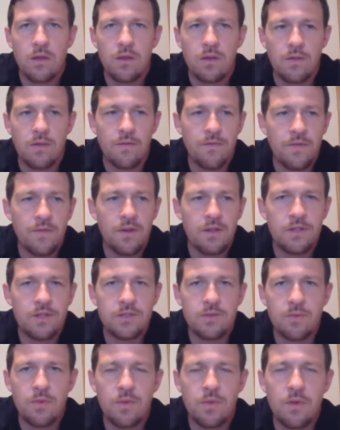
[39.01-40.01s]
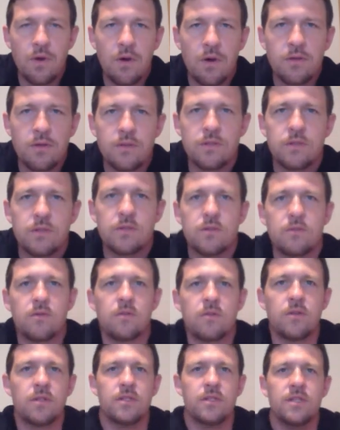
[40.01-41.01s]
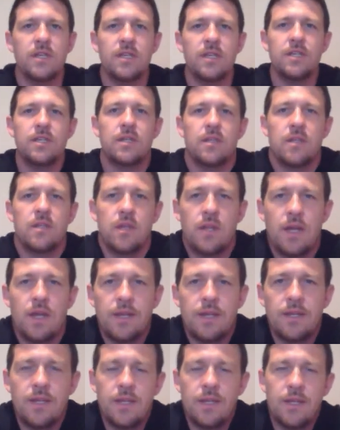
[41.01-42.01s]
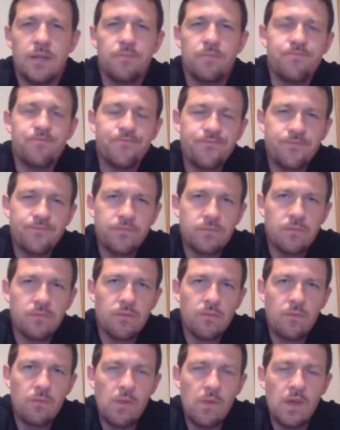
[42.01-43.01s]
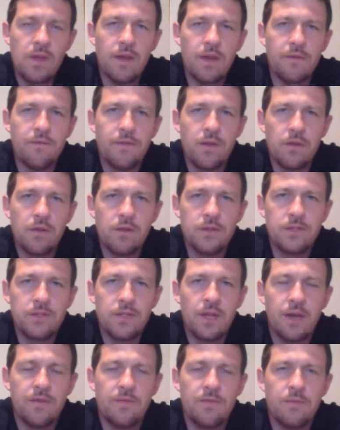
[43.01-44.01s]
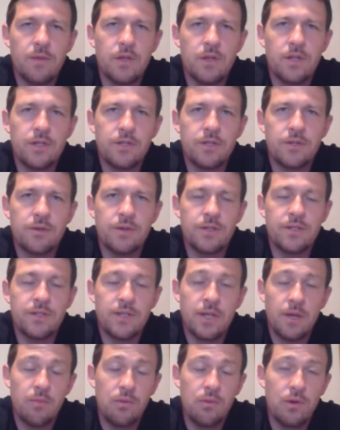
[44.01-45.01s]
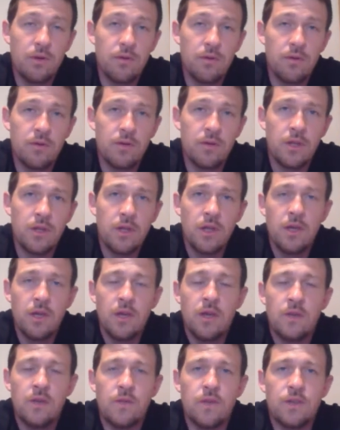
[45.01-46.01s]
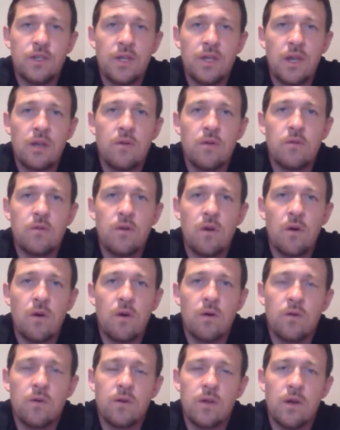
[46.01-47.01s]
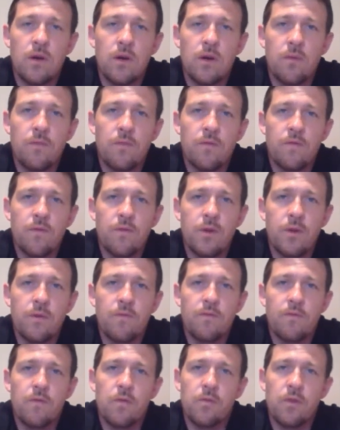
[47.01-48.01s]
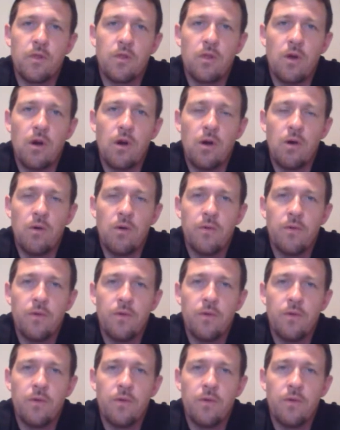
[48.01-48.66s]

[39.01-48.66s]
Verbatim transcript: to finish some thoughts on a teaching that I did at Fearless Life Ministries that I put on the channel called um, Freedom from the Law.